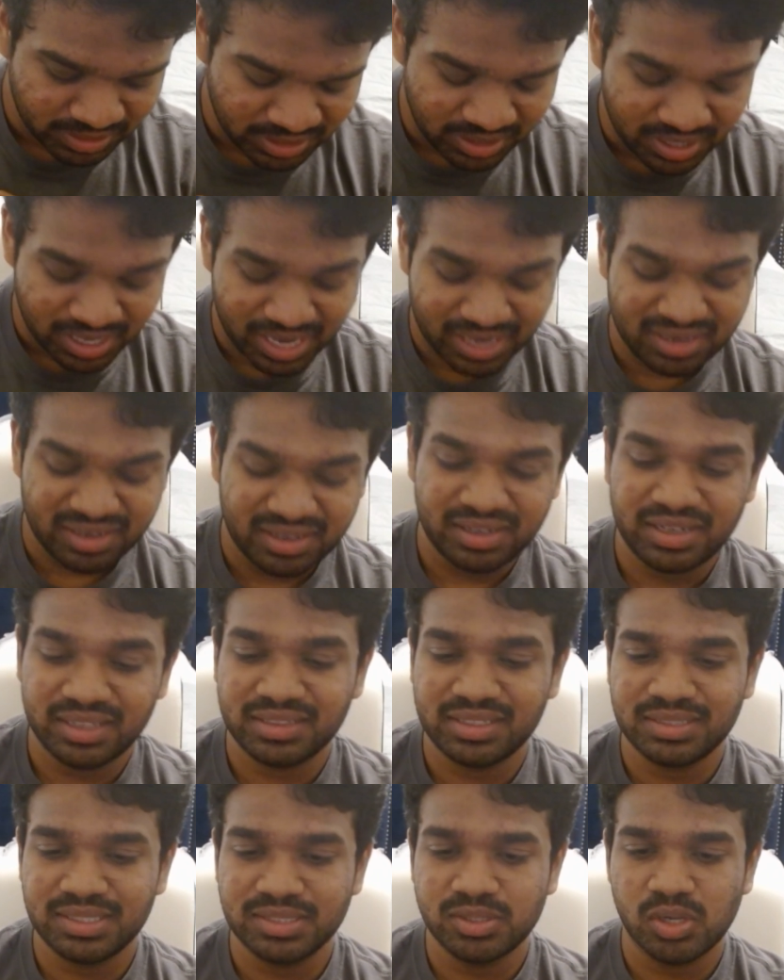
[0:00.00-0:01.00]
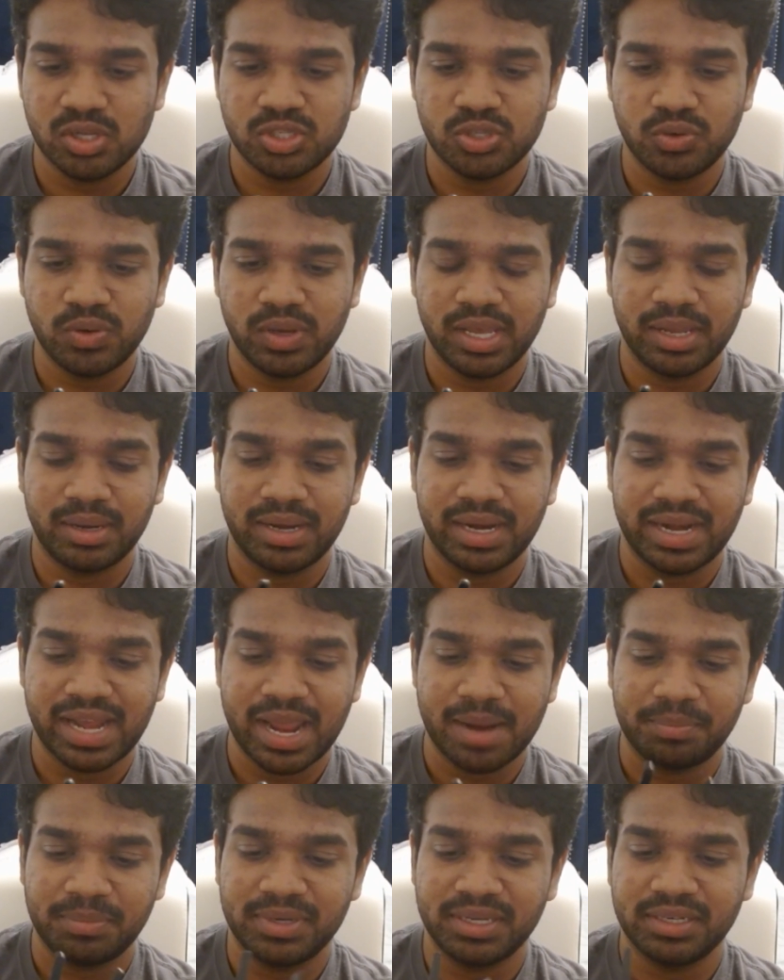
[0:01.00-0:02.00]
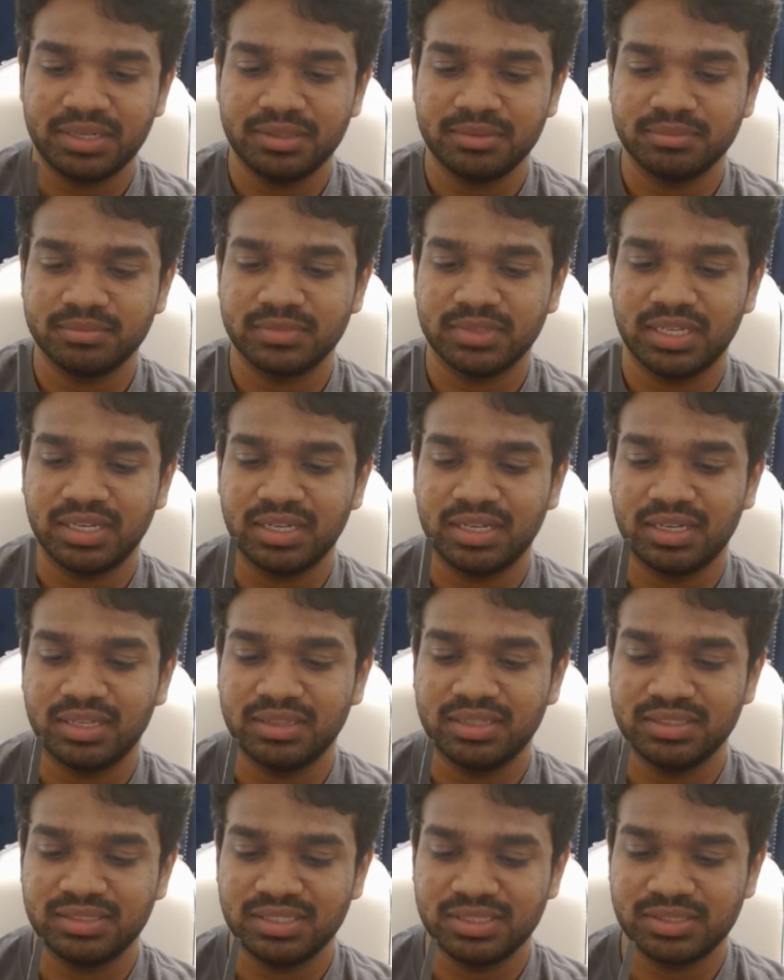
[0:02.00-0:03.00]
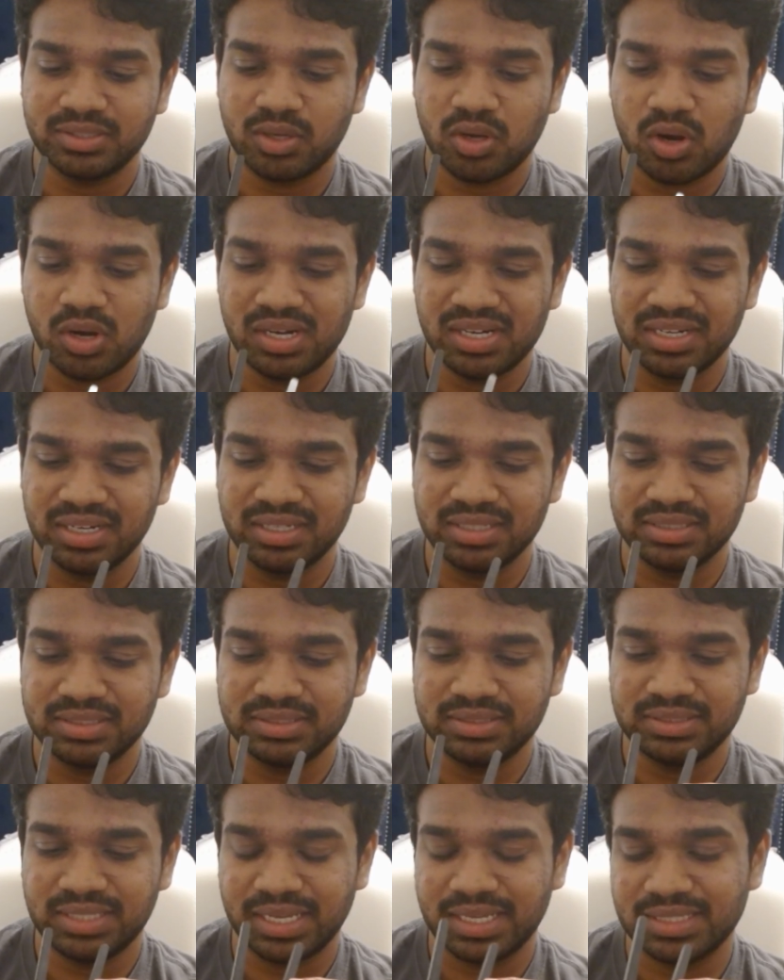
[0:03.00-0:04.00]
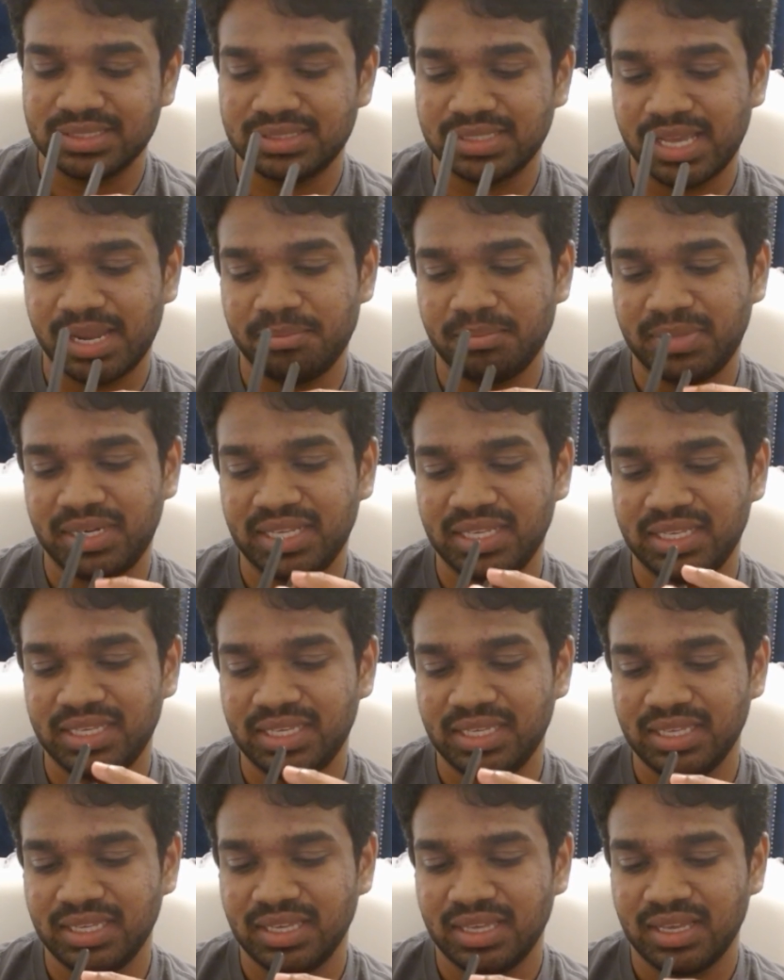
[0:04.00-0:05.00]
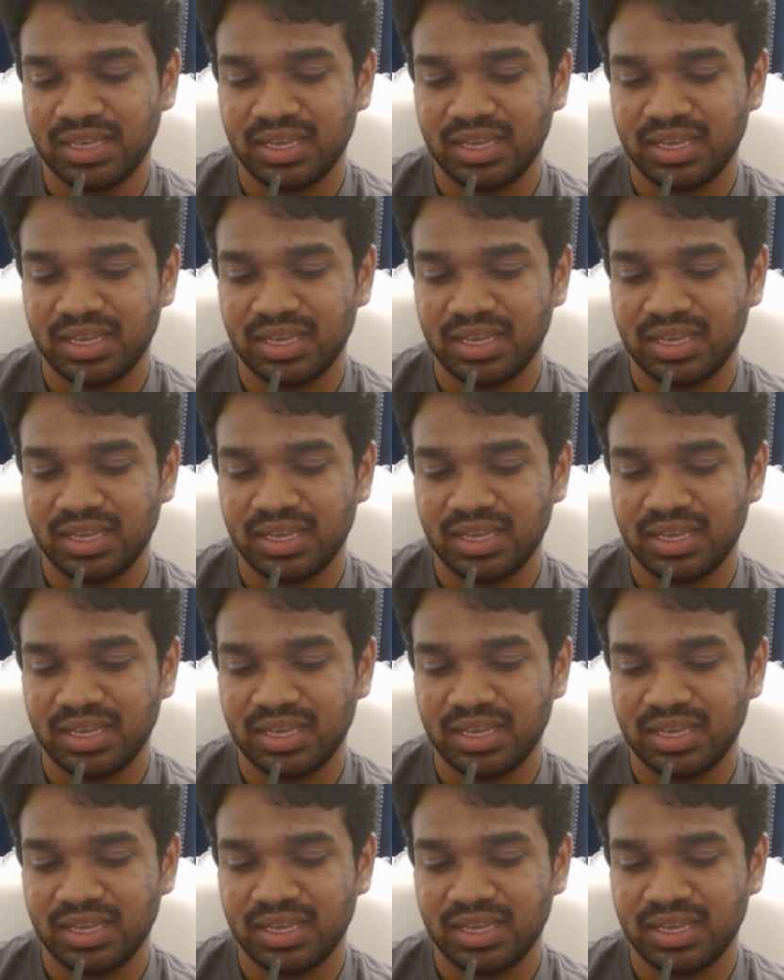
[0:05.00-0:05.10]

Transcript: And this is also an adapter. This is called Zex MTE.